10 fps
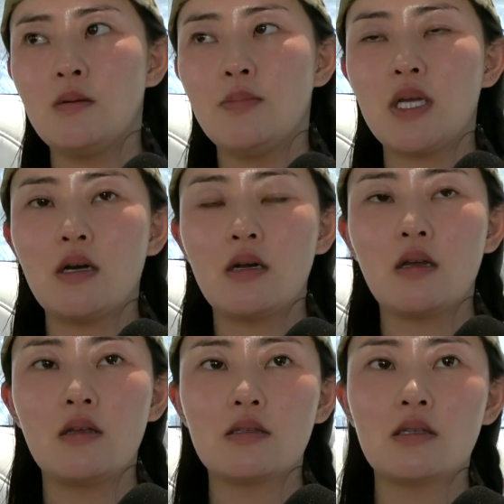
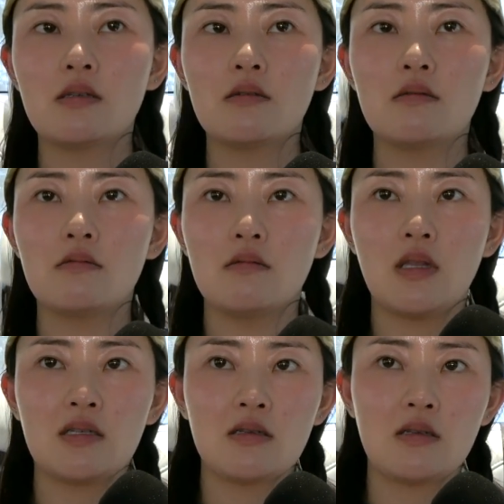Because
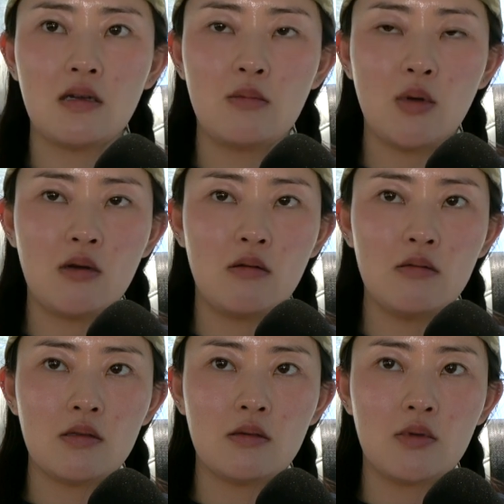that's just kind of my
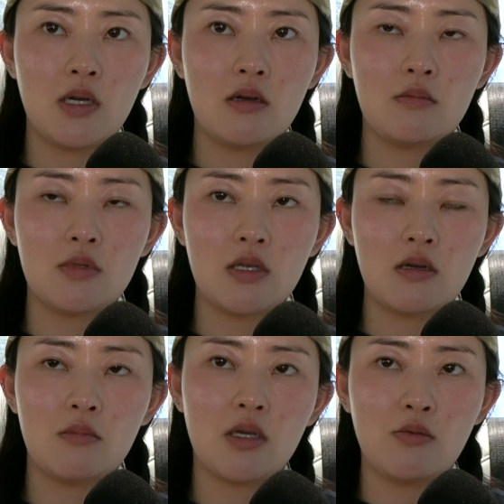goal sometimes. Like,
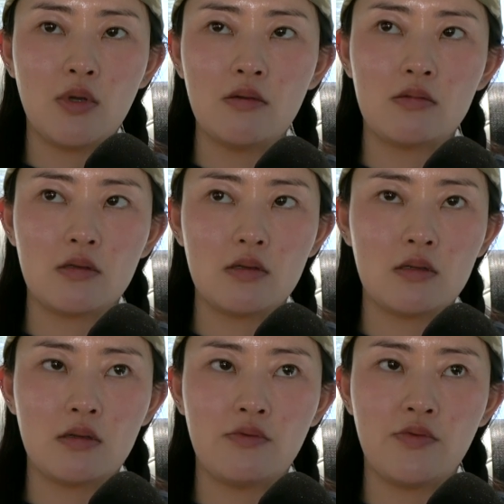I'm like, we have such
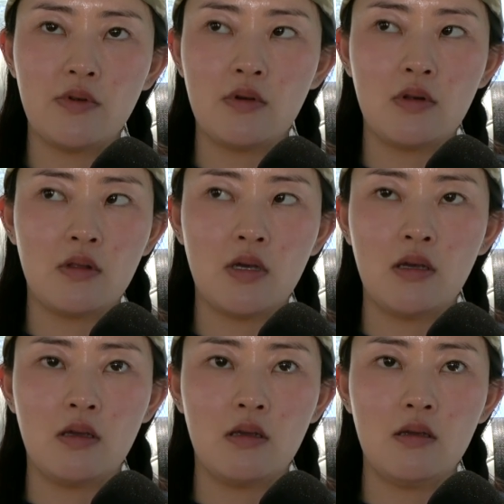good food in
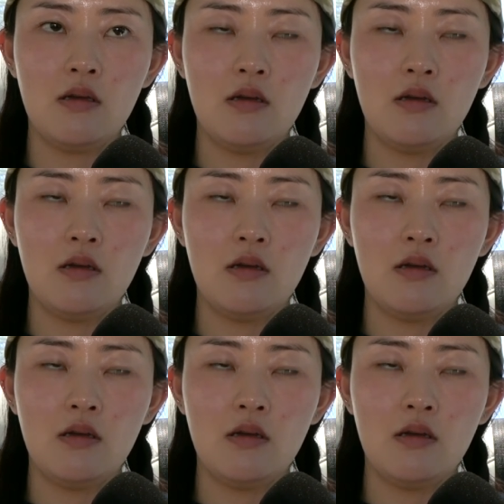LA.